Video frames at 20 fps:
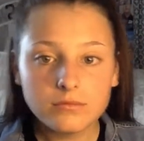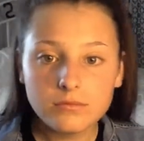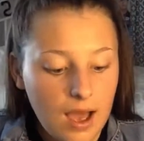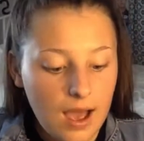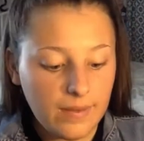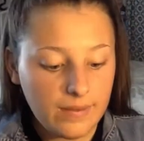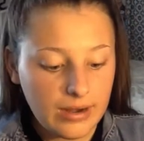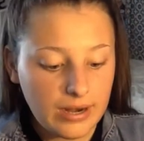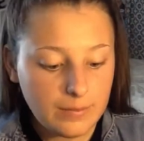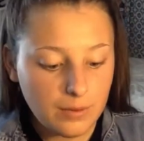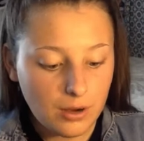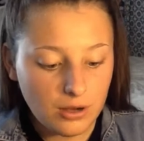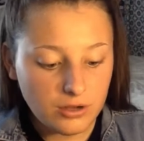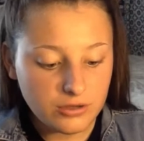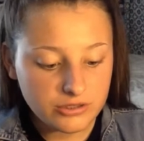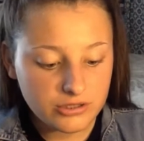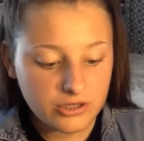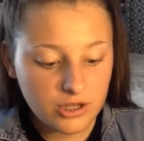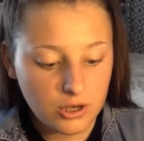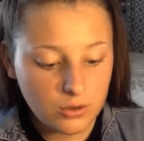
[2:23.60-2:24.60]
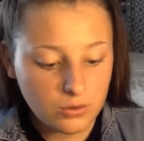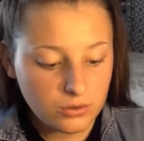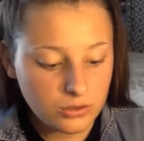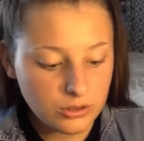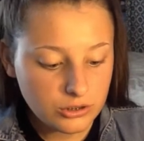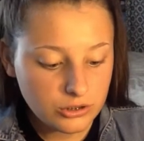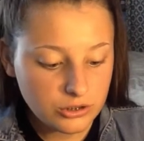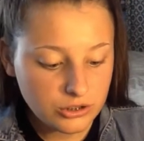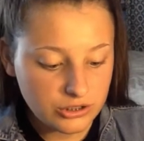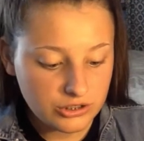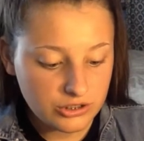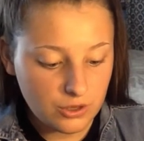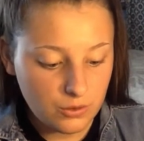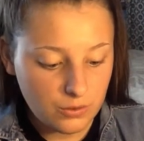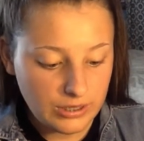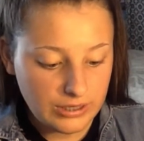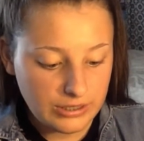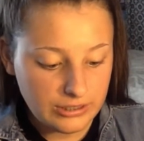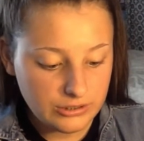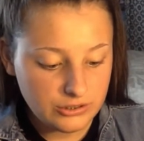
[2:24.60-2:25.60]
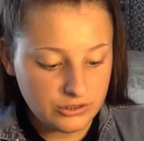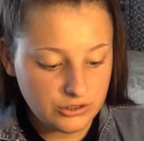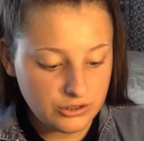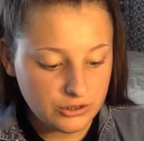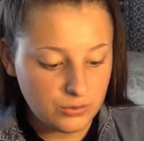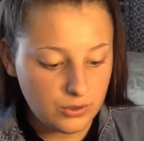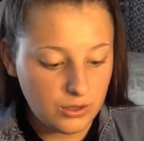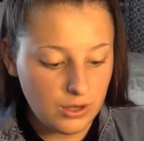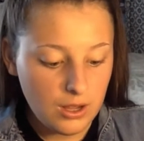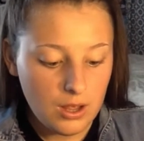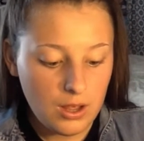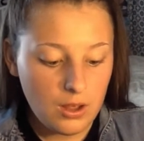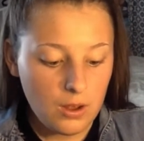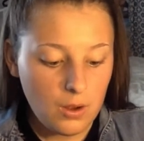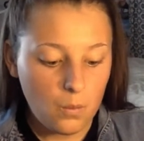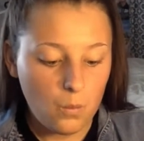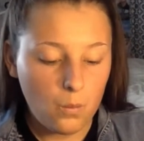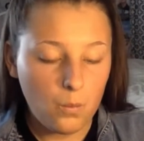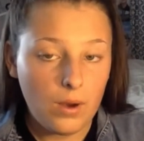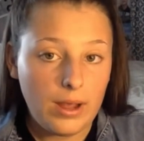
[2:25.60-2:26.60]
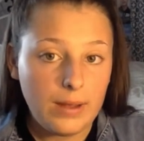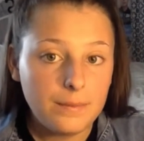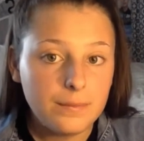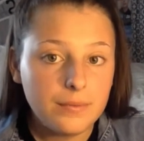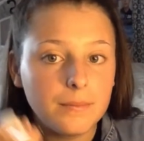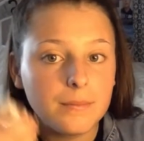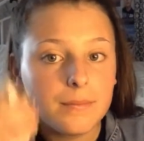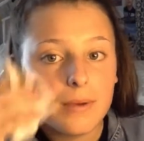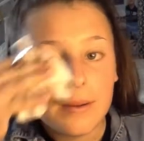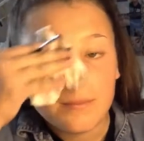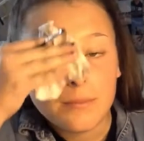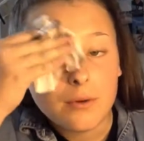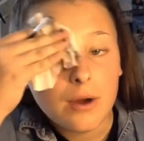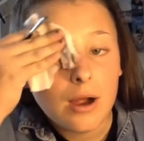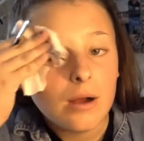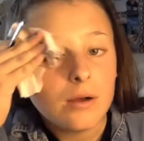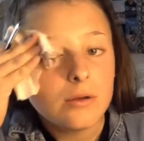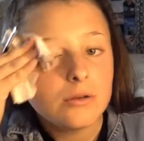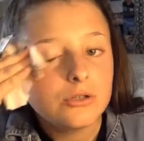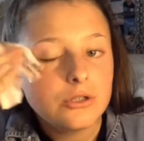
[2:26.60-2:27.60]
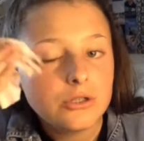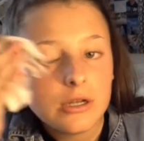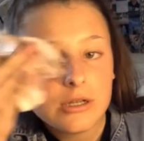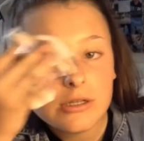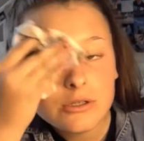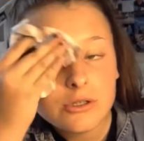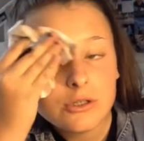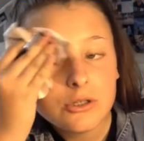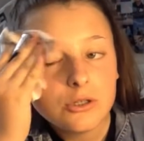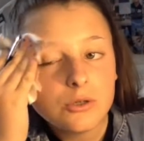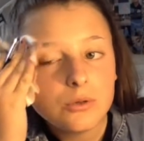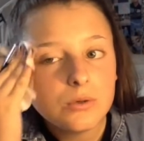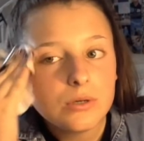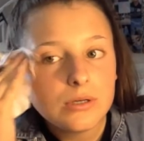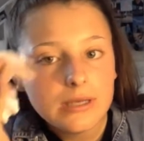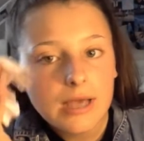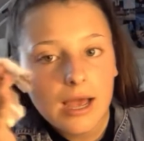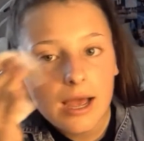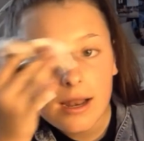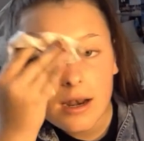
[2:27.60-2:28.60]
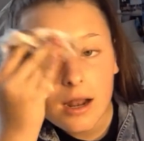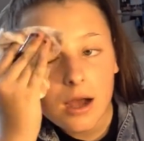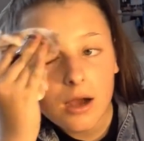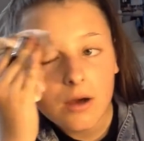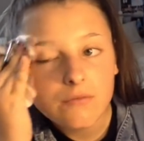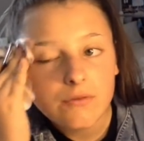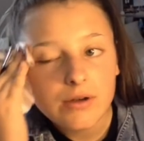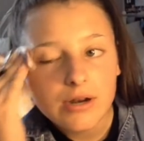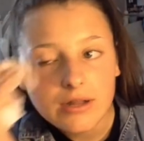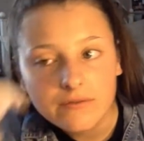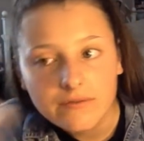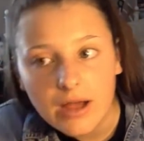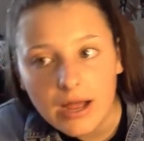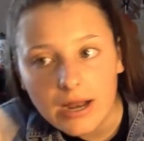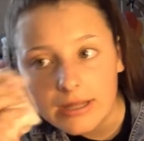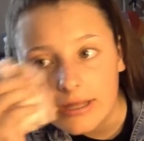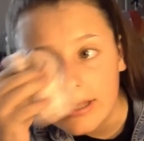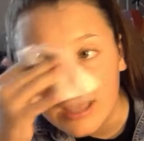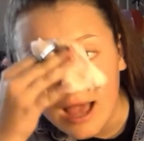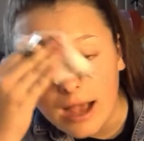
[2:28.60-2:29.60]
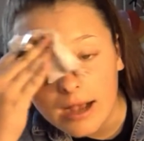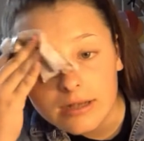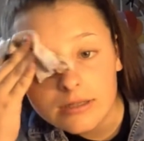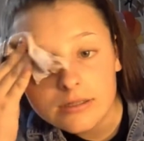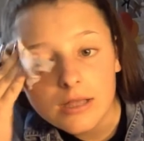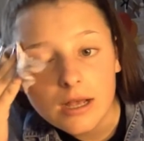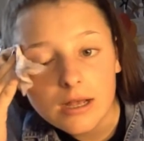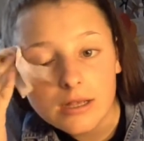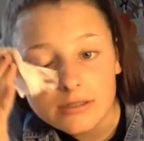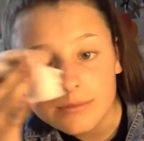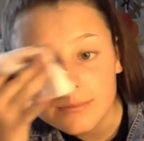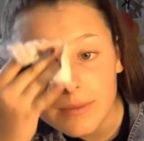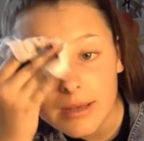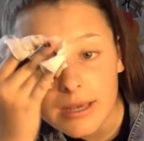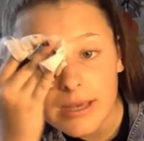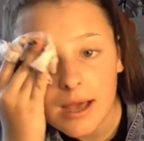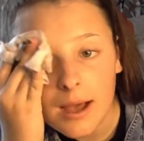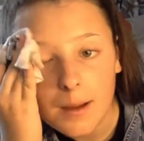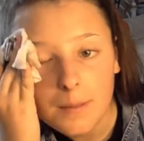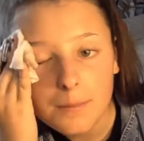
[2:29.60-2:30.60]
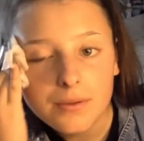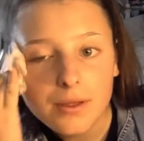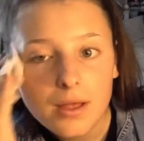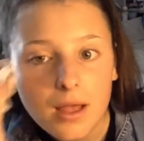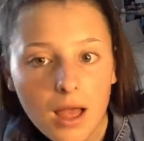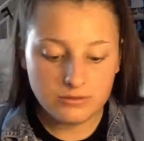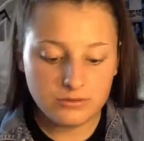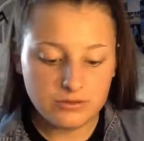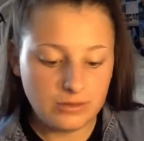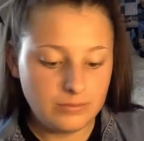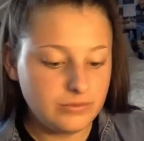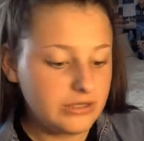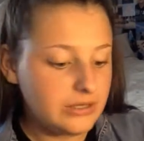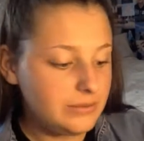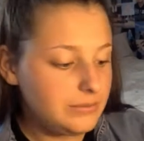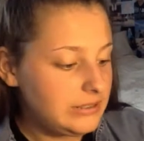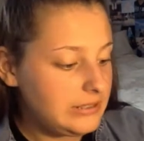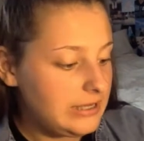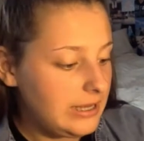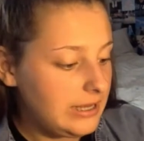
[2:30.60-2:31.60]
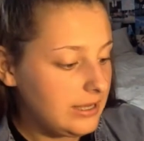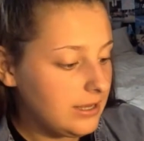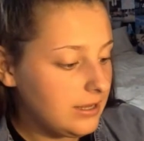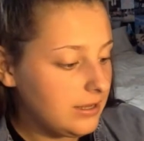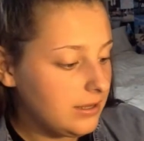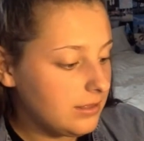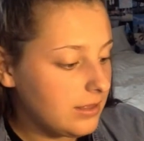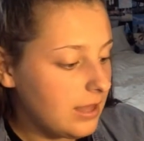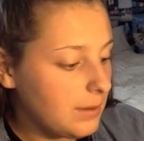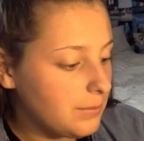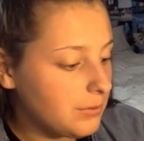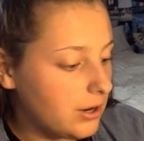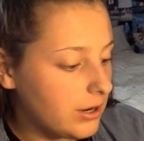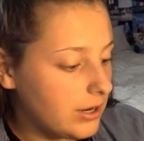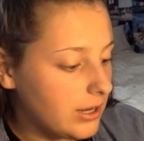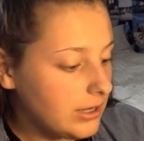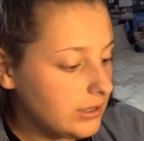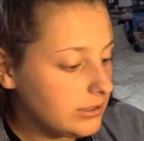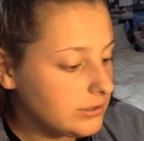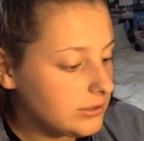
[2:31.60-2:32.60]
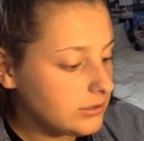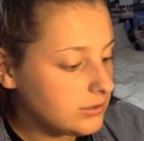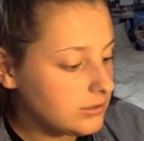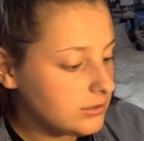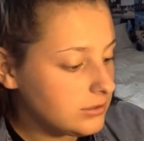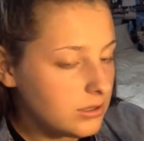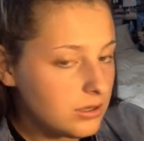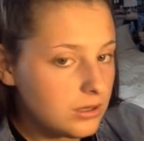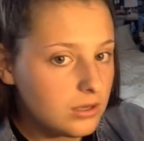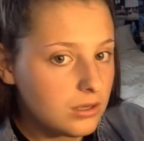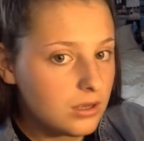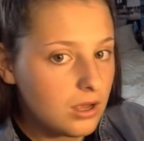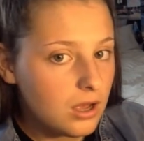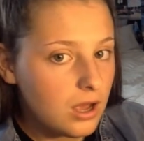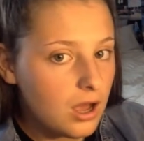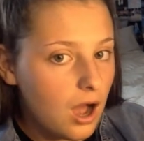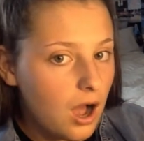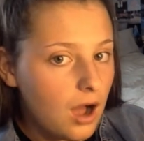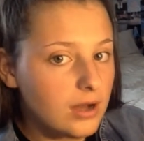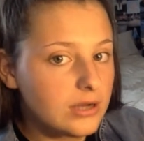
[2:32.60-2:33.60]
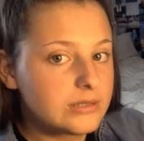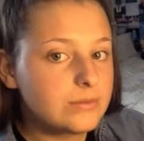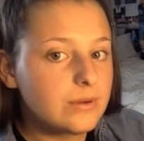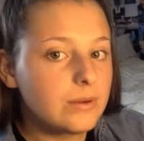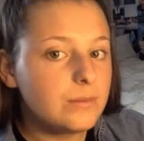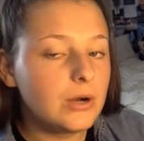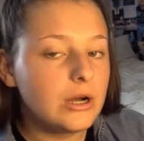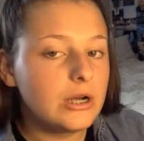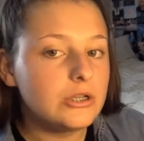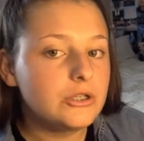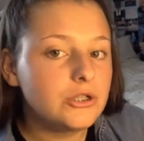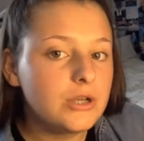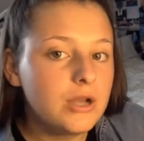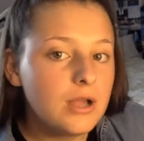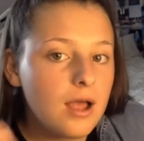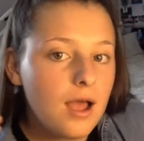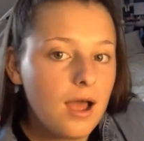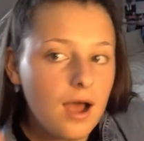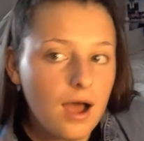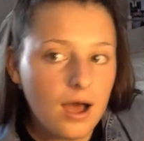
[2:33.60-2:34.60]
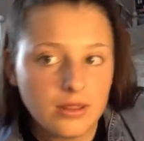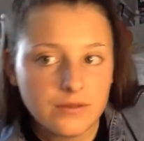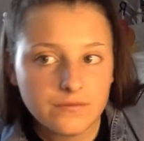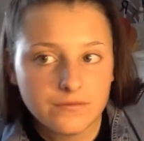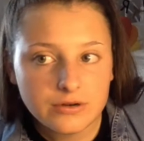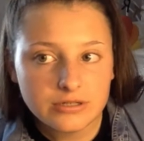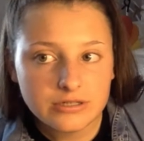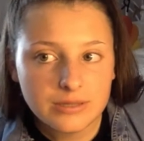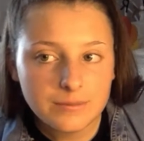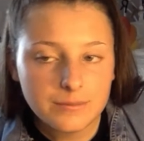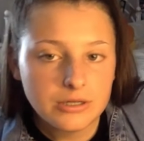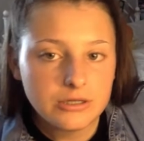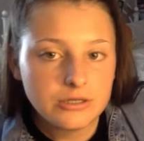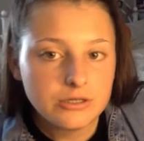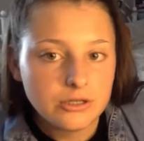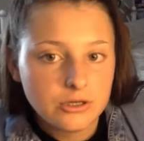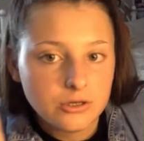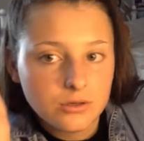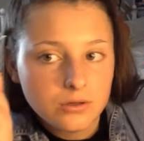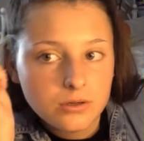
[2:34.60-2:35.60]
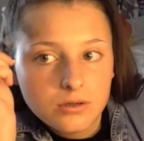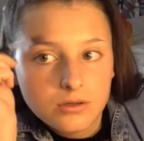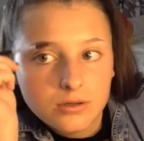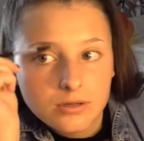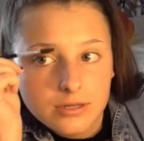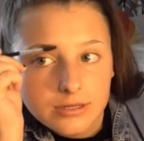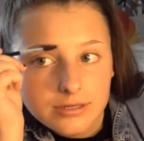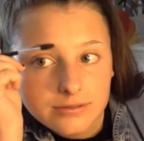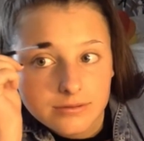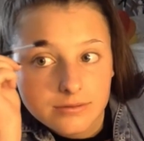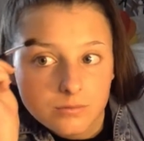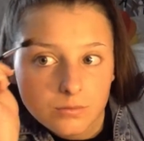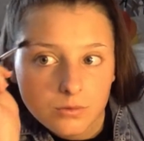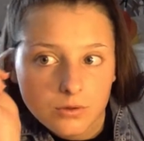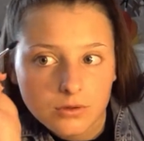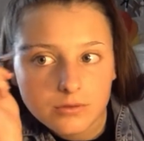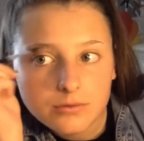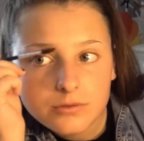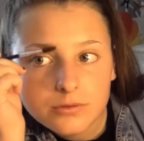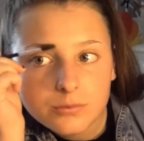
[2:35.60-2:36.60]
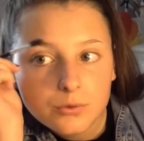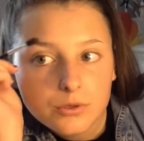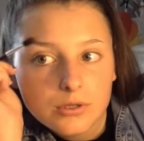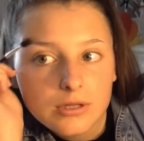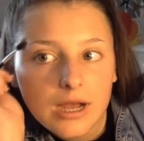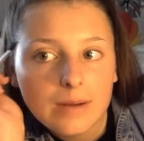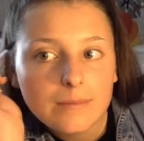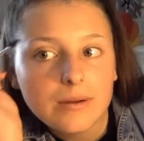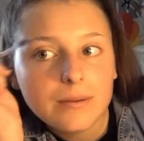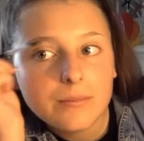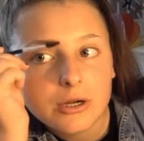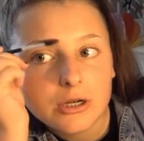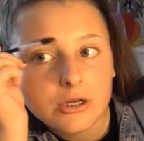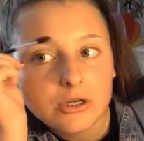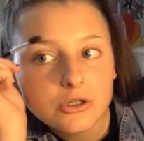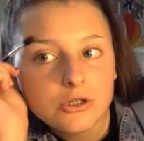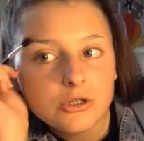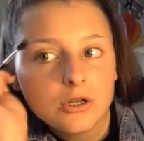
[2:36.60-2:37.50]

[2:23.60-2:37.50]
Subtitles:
And then I'm also just going to wipe my brows just to get rid of any excess makeup. So I'm just going to be taking that product onto my brush, and the first thing I'm going to do is, spoolie out my brows